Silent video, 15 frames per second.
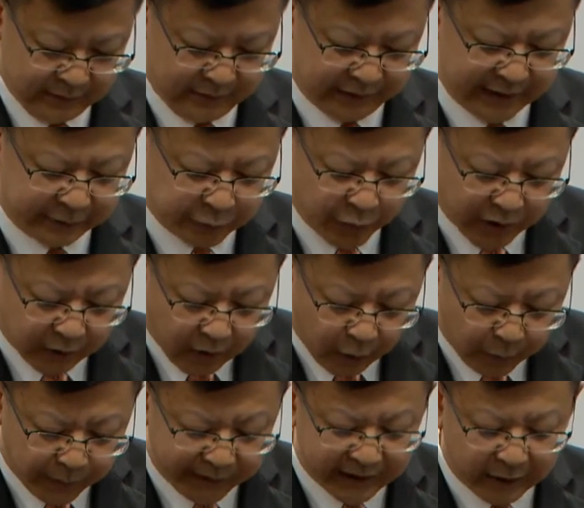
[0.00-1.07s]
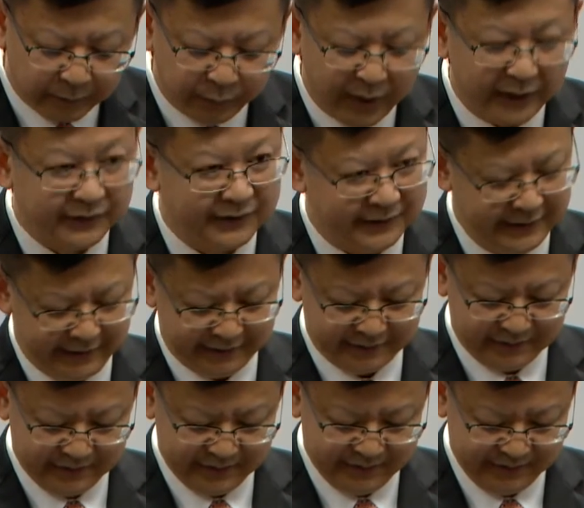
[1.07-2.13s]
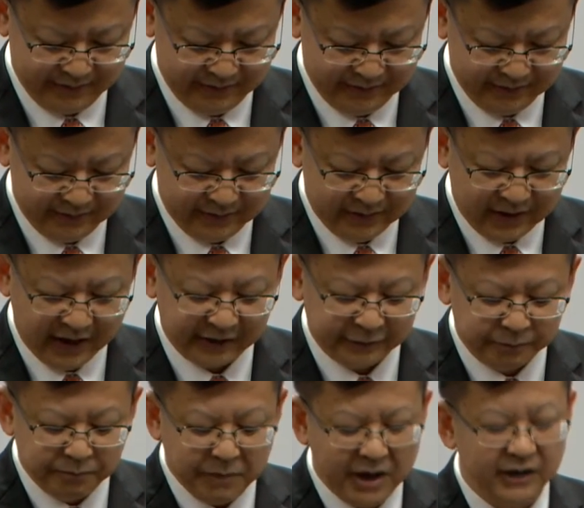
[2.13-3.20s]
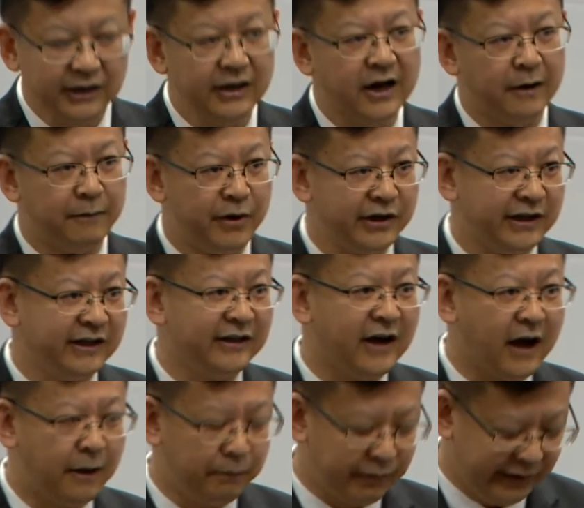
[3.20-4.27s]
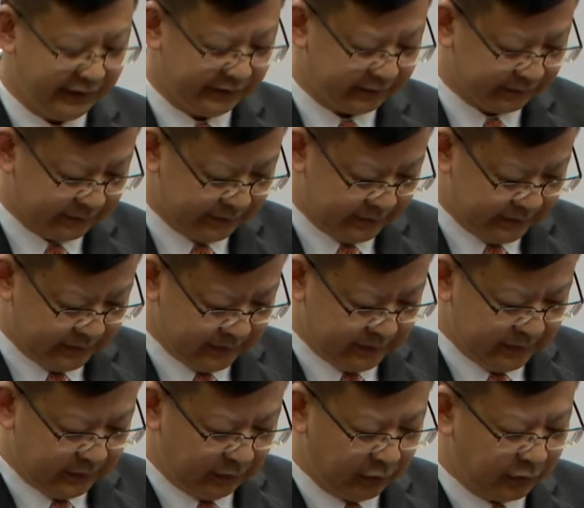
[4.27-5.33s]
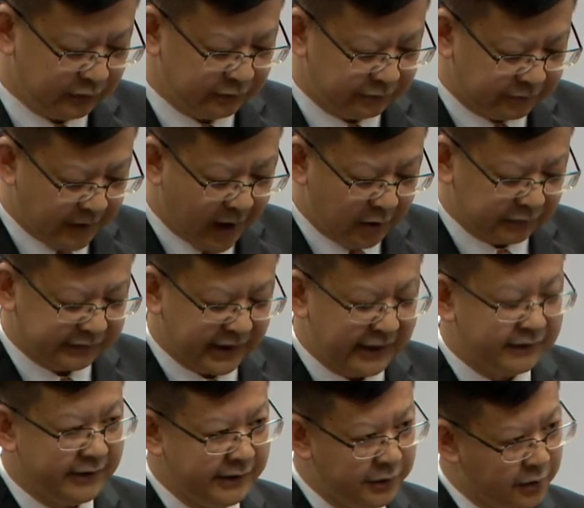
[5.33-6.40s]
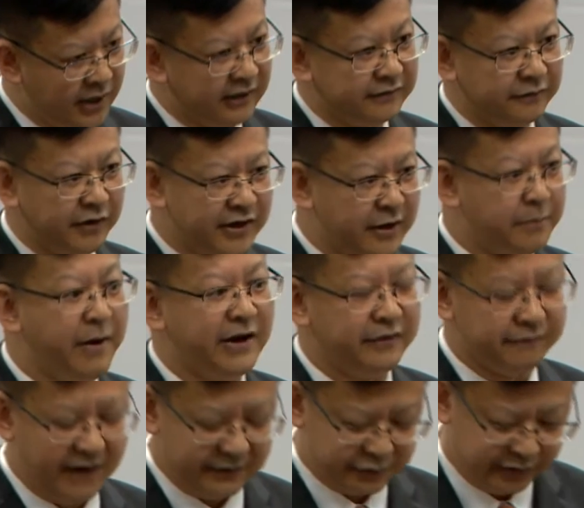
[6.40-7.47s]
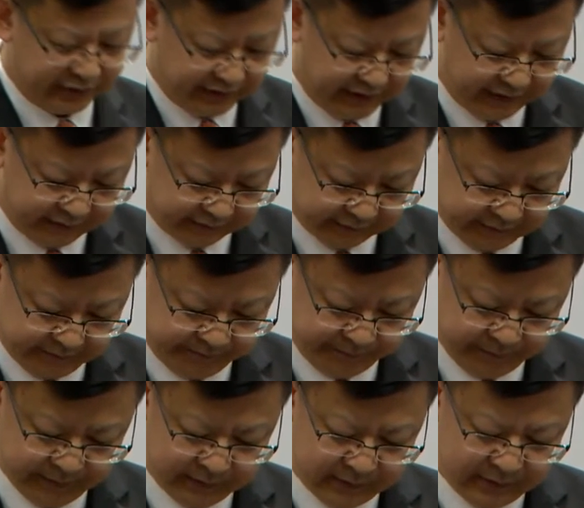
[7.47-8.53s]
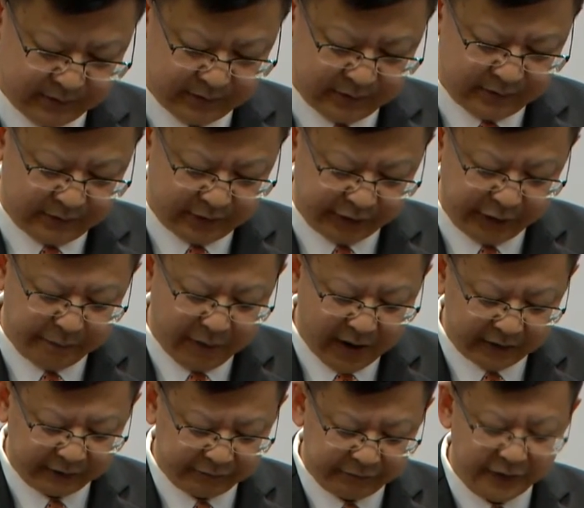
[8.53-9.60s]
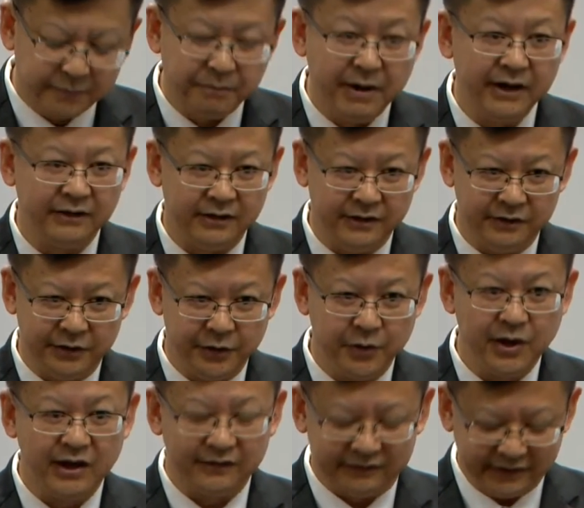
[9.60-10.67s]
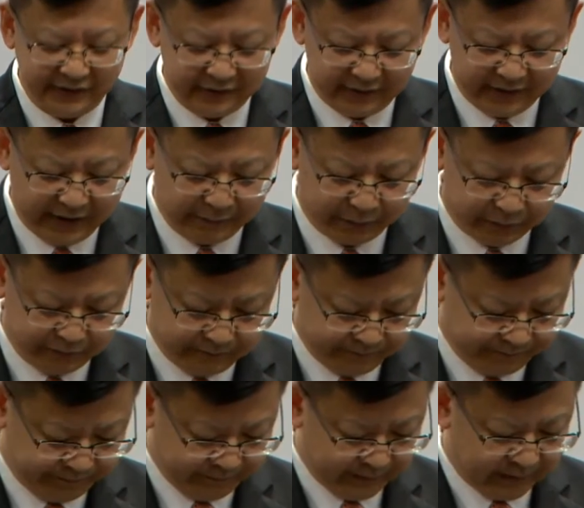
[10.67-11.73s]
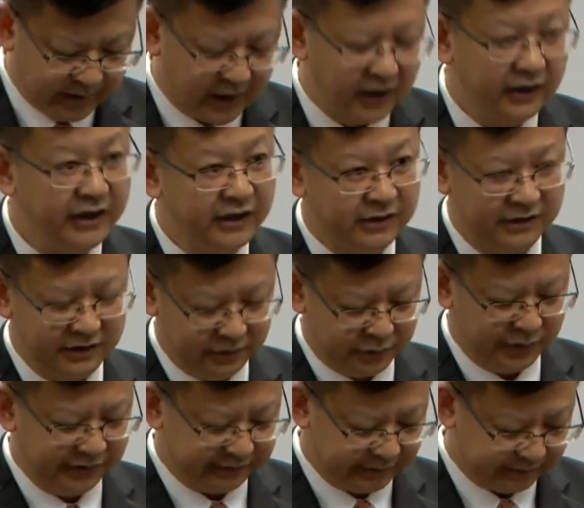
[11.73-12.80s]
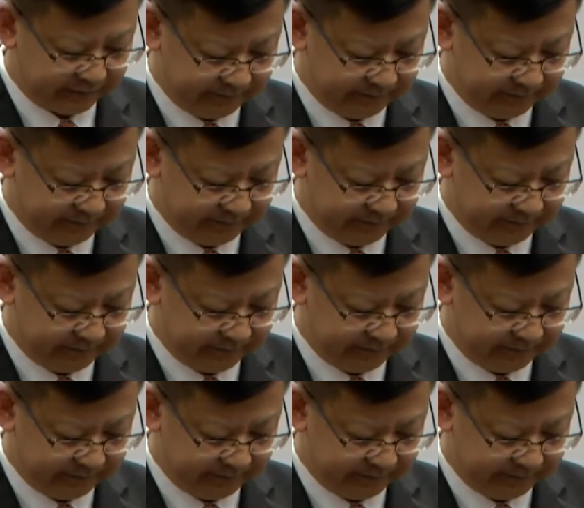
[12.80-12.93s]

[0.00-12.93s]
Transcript: that we're opening our plant here, as many American companies look outside the U.S. for their manufacturing needs. The demand for the Made in the USA label only increases.